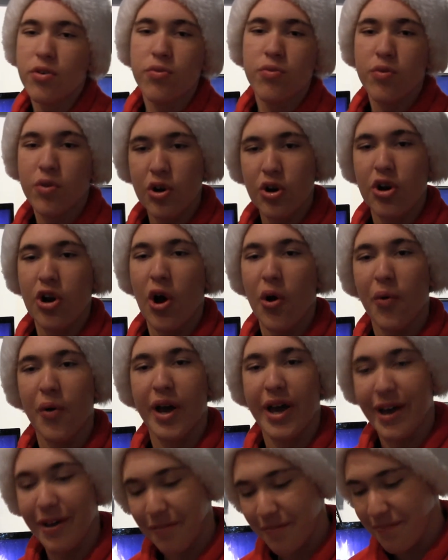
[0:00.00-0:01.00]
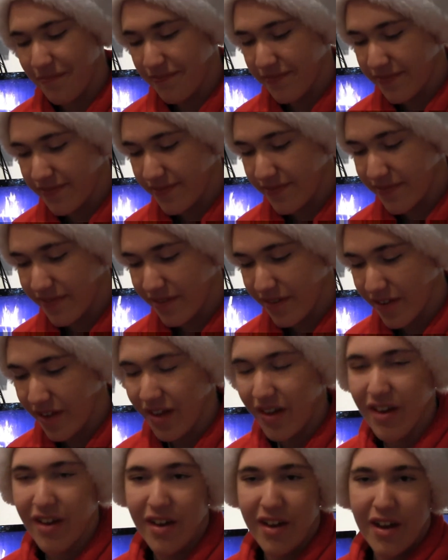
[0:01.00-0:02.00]
you would know him.
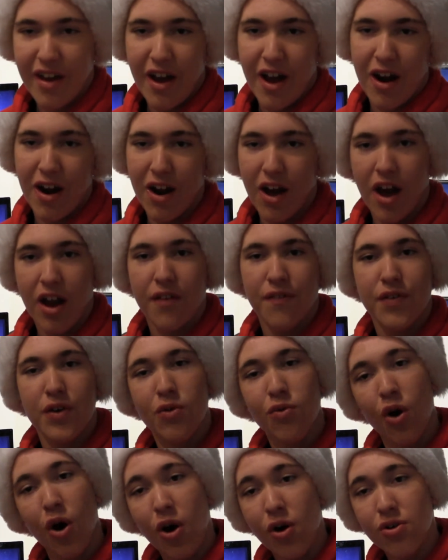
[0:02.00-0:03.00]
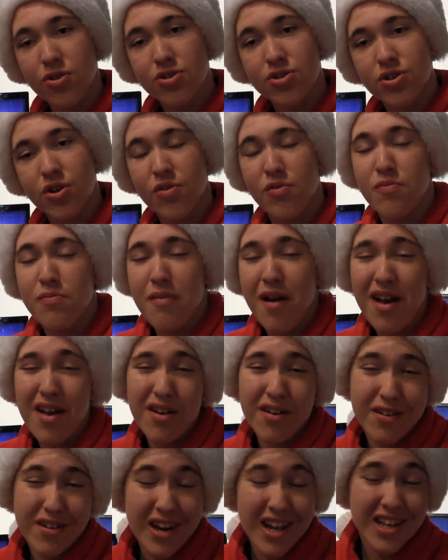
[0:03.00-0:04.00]
A lot of you also
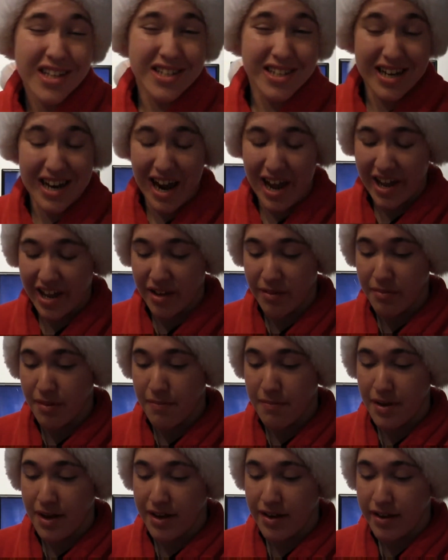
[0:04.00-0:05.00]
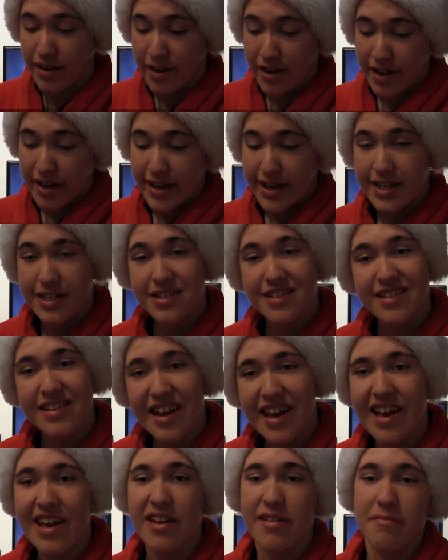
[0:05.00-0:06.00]
may dislike him a bit. His
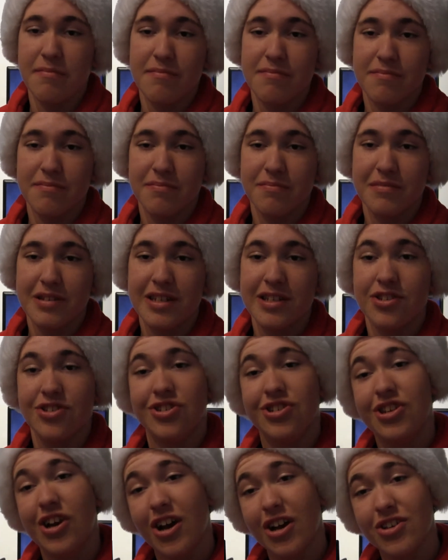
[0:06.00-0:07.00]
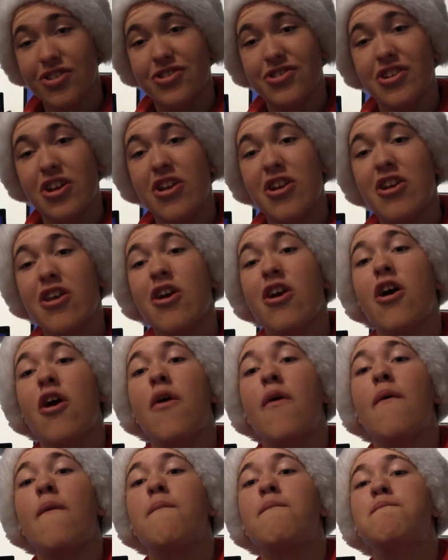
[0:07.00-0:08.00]
name is Justin
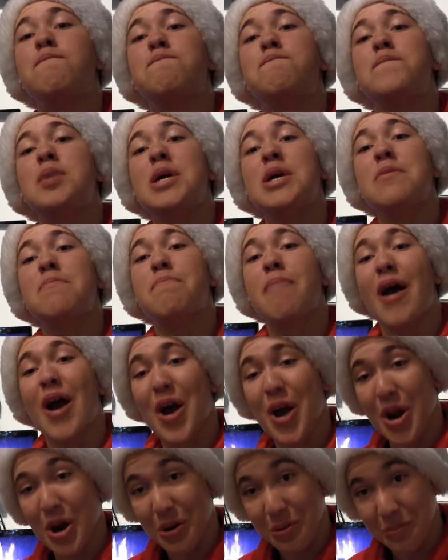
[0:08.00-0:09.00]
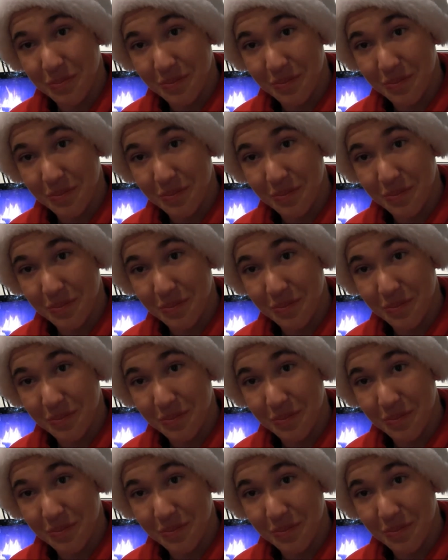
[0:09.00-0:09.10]
Bieber.